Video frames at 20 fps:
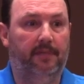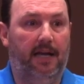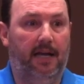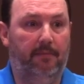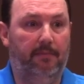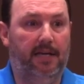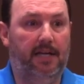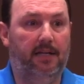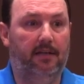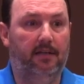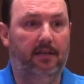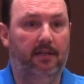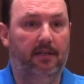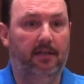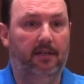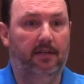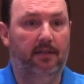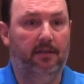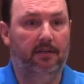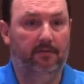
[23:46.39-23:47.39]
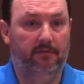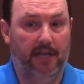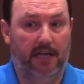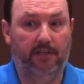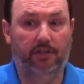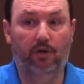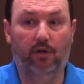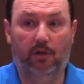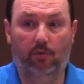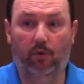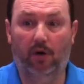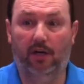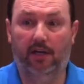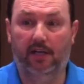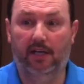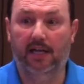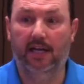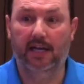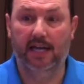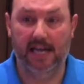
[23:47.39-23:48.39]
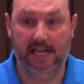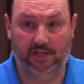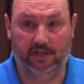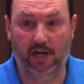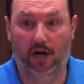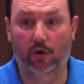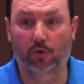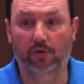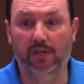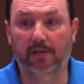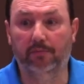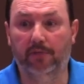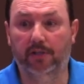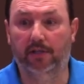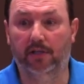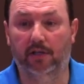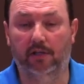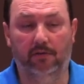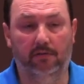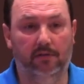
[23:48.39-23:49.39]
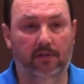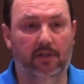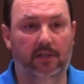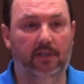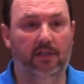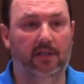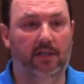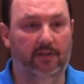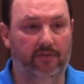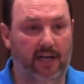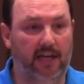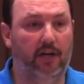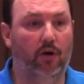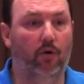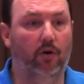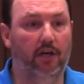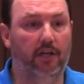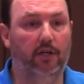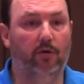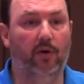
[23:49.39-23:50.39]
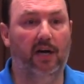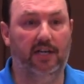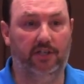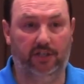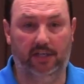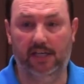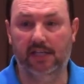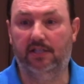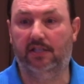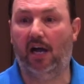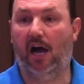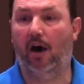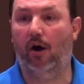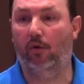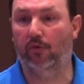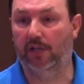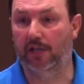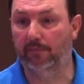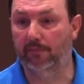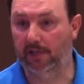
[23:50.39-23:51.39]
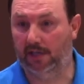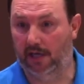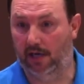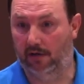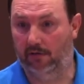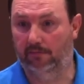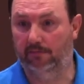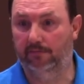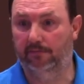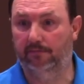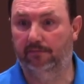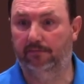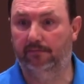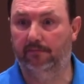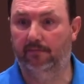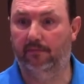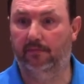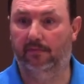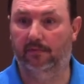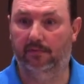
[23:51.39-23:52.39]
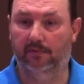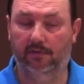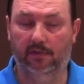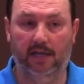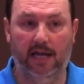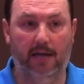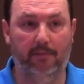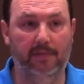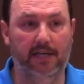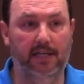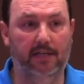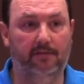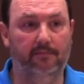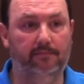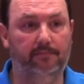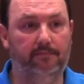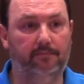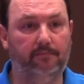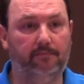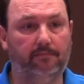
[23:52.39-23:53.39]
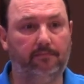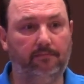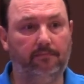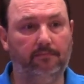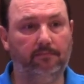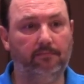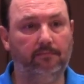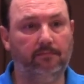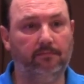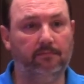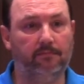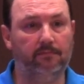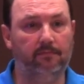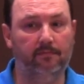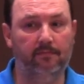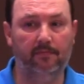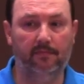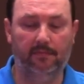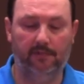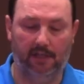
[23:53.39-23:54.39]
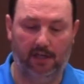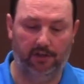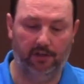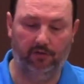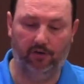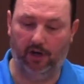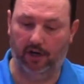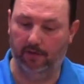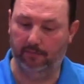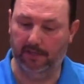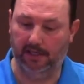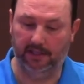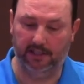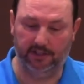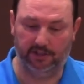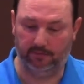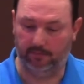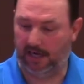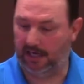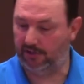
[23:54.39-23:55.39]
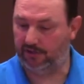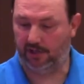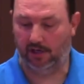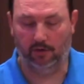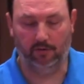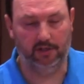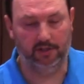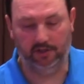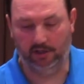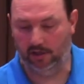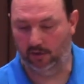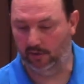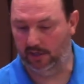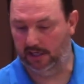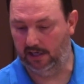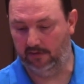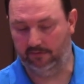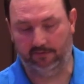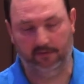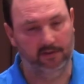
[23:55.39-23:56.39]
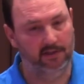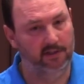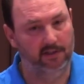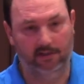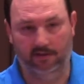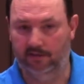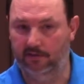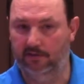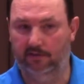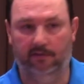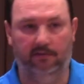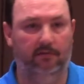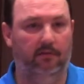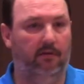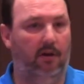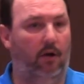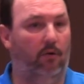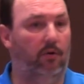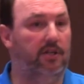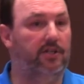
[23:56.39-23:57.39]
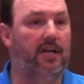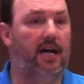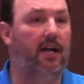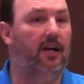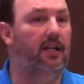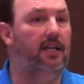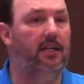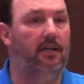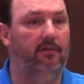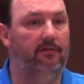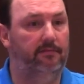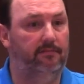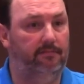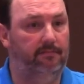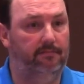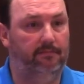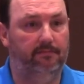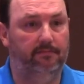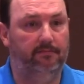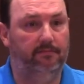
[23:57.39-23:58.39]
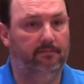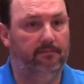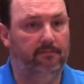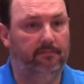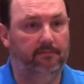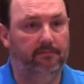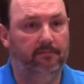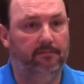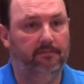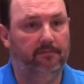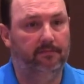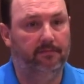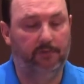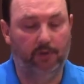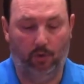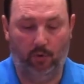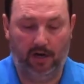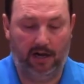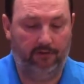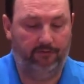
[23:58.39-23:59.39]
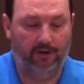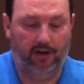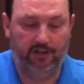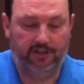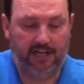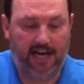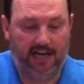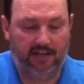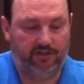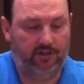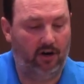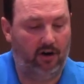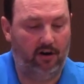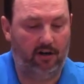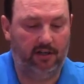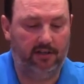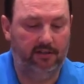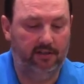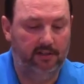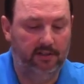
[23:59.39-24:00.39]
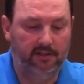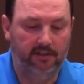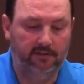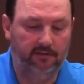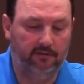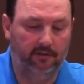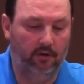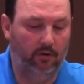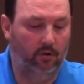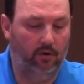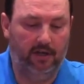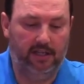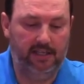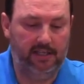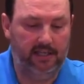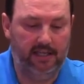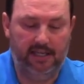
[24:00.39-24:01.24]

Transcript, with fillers: Amen? They're doing what He's told them to do. They go in the direction He's called them to go. Amen? Now, you've heard me. This is my story. You're going to hear it long as I live. You know, when I first got started, the Lord, He,